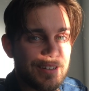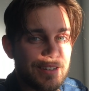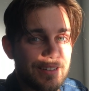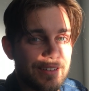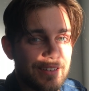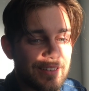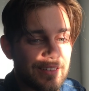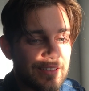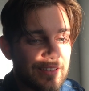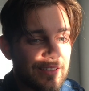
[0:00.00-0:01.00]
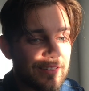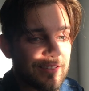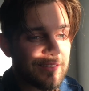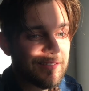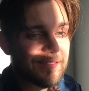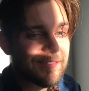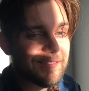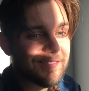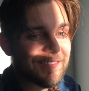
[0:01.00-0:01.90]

(no one is talking)